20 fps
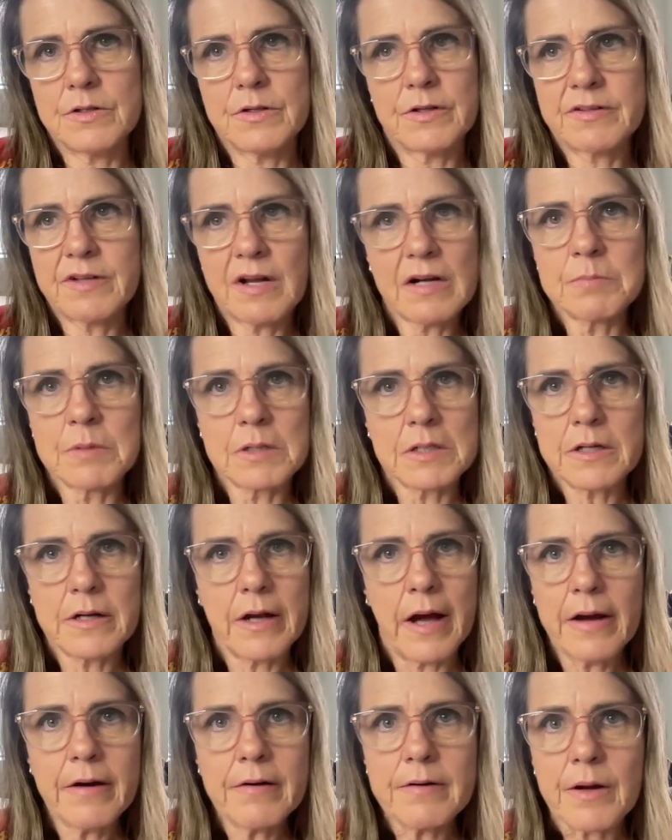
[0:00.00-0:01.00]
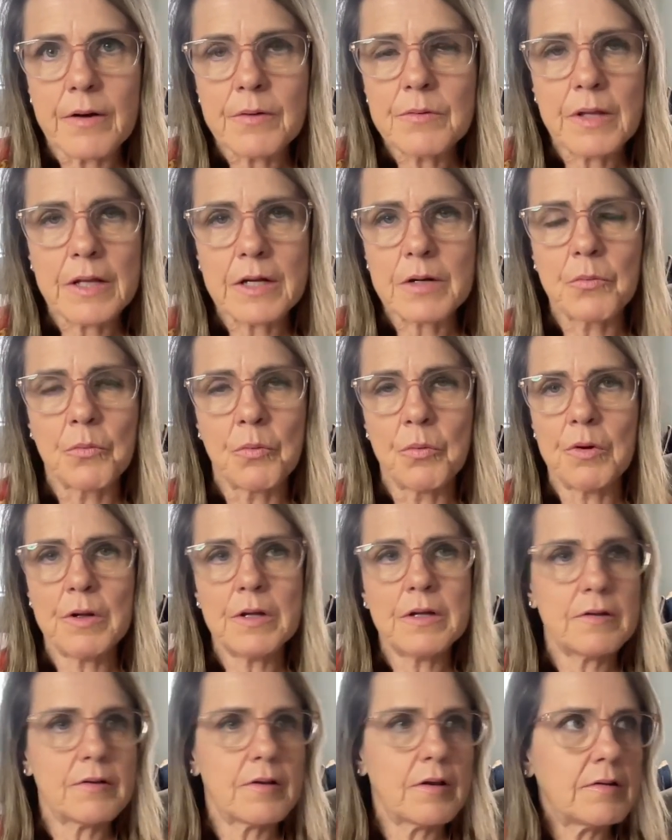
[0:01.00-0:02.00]
the stock market. I don't know, like,
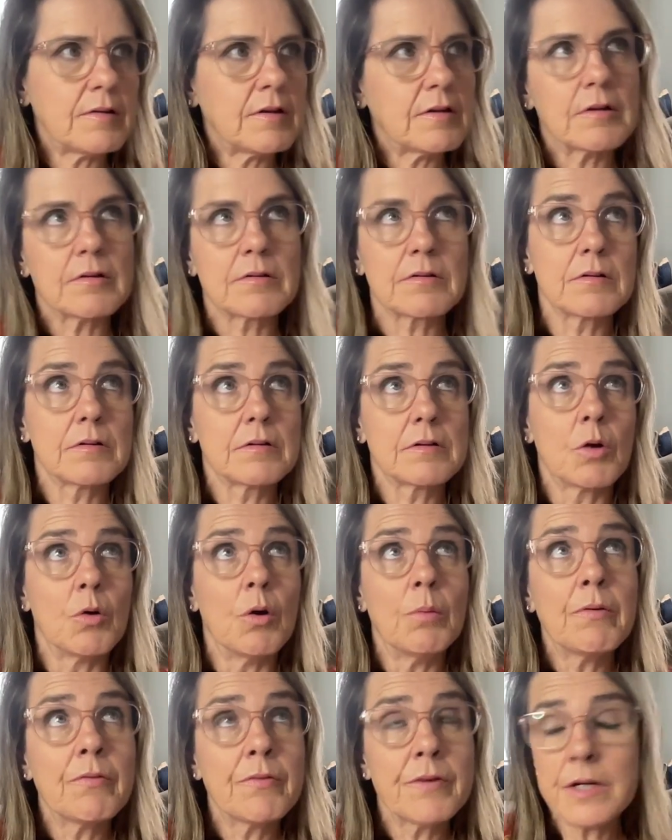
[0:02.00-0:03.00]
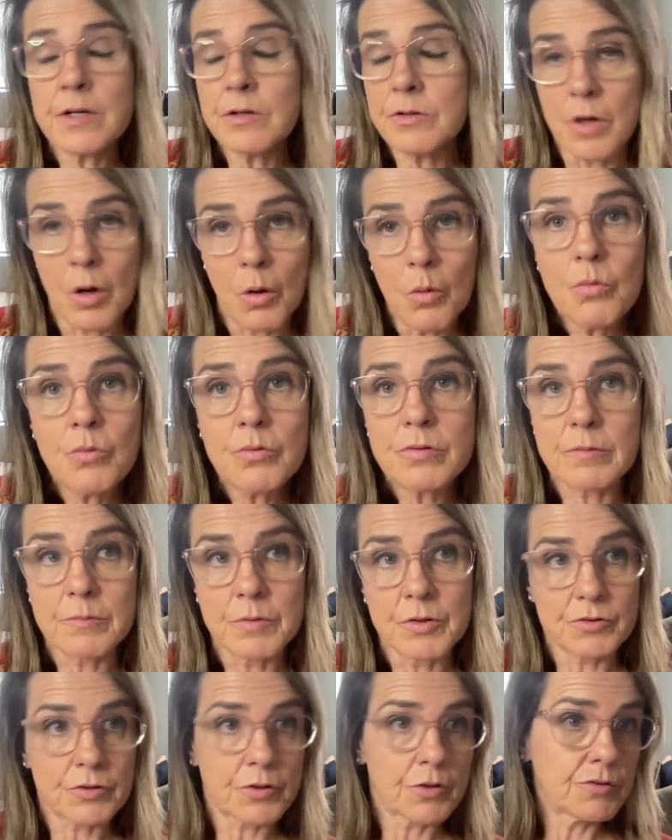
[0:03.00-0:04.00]
did this go up every year? No, some
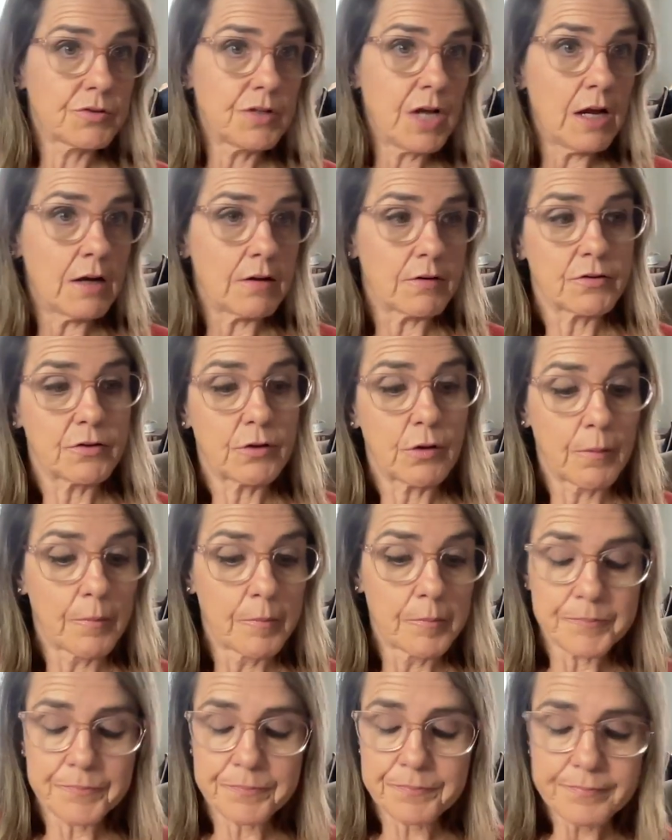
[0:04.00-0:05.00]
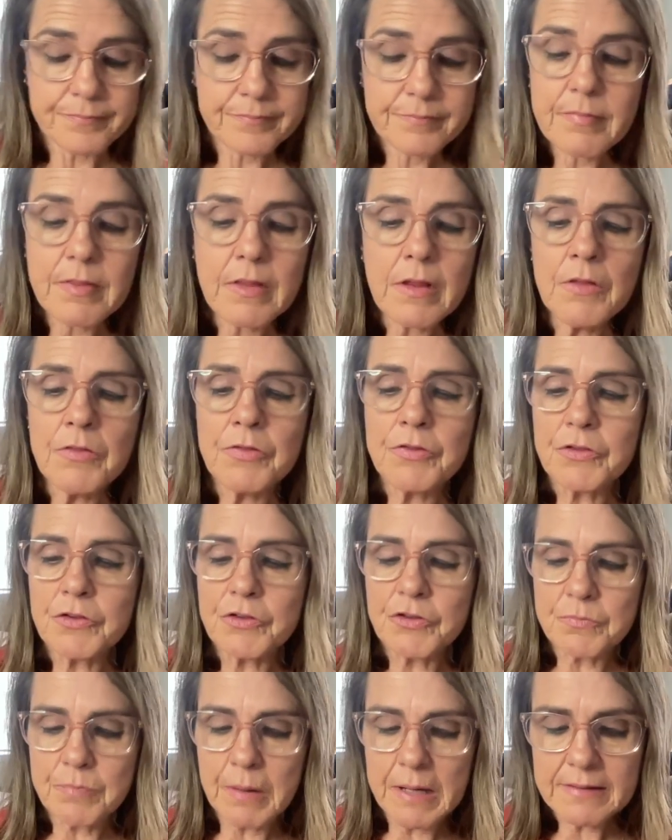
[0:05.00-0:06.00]
years it goes down. So
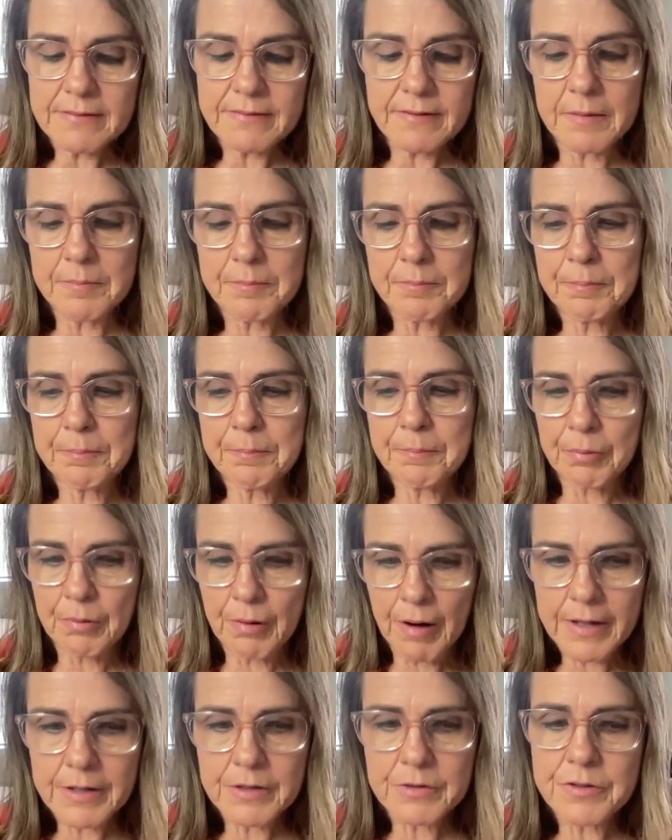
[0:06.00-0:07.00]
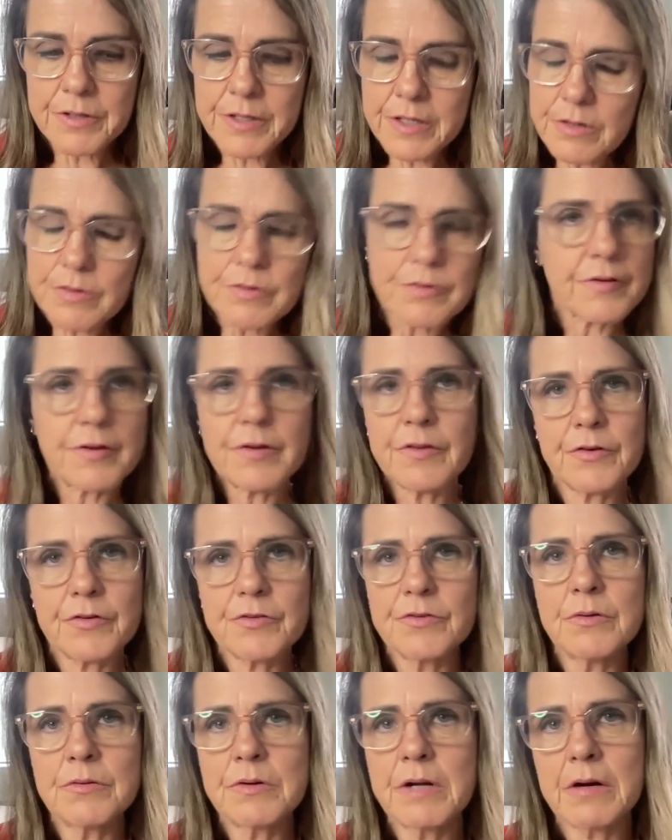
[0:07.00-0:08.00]
based on prior years,
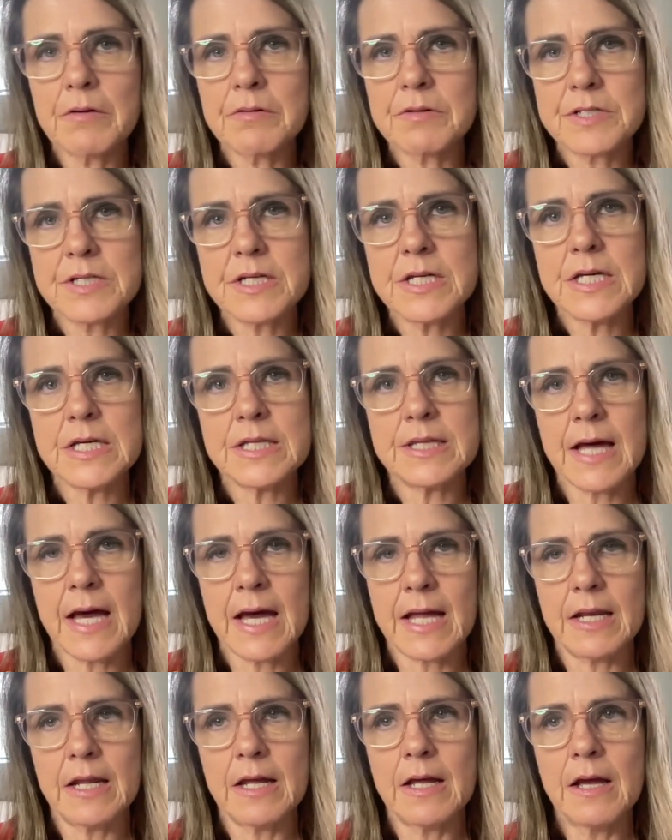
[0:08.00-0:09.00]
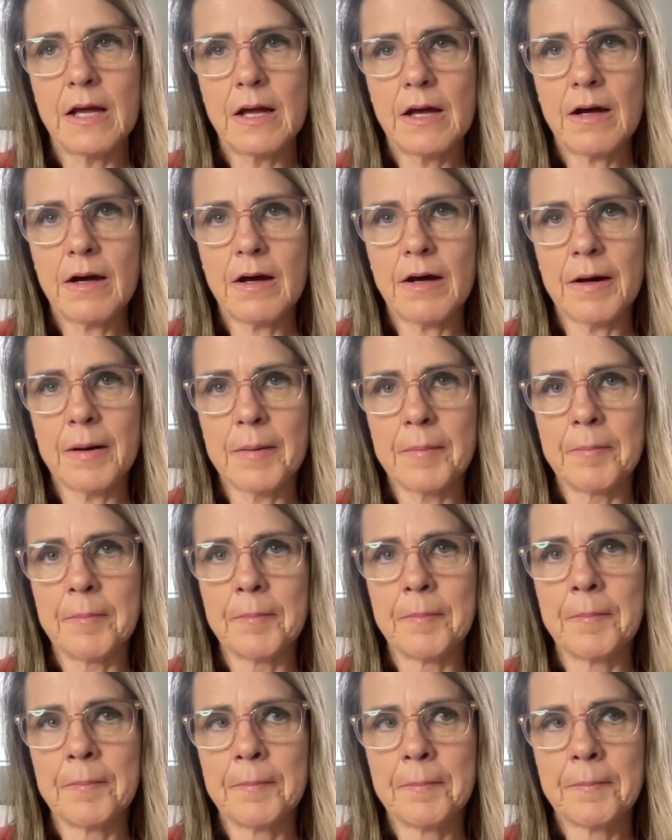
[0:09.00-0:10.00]
there's no guarantee that
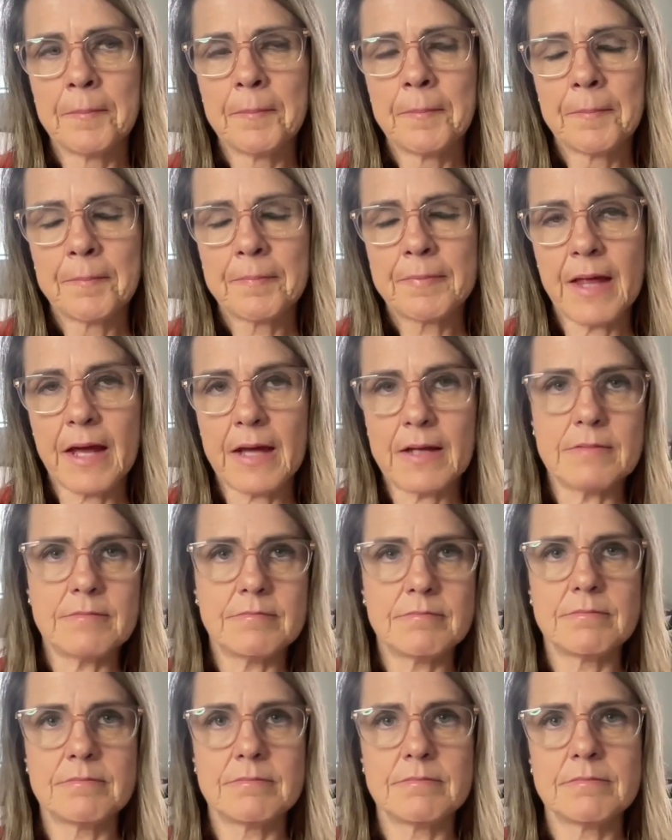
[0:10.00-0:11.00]
that